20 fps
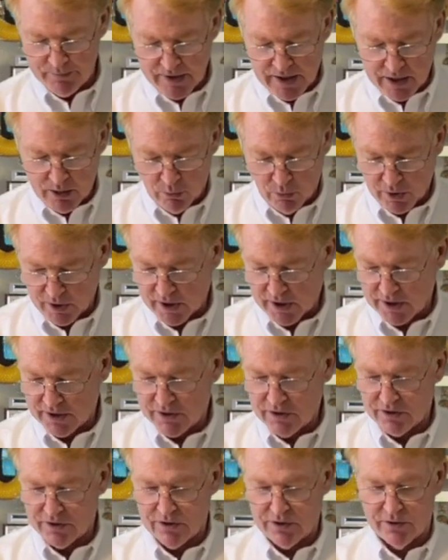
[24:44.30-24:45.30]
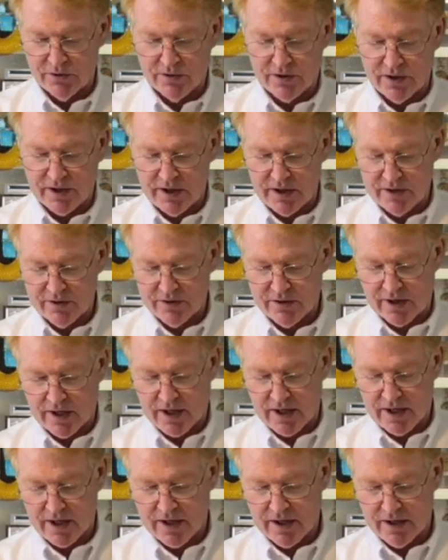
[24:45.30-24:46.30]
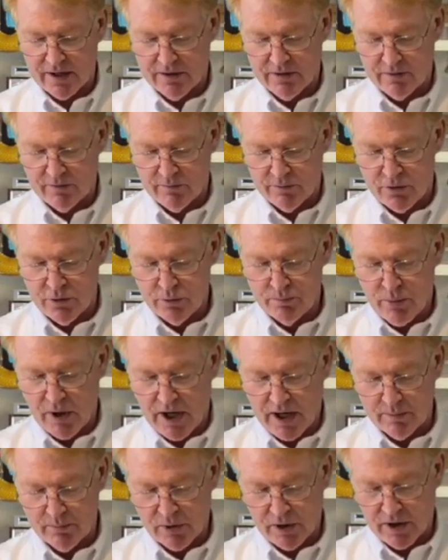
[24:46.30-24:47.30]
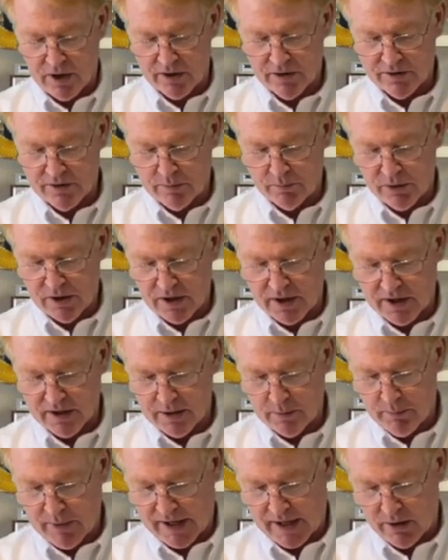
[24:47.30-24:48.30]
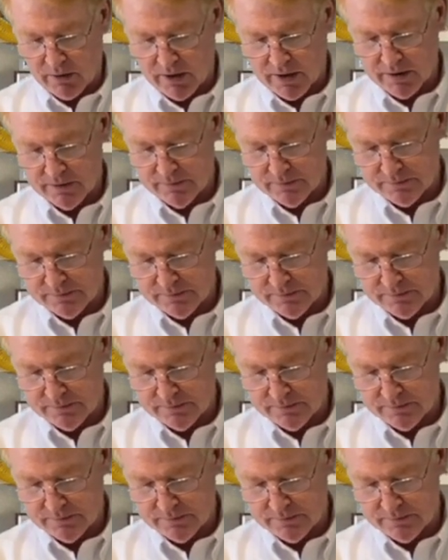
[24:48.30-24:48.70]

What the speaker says: We're going to just use these DuPont plugs to plug in the power.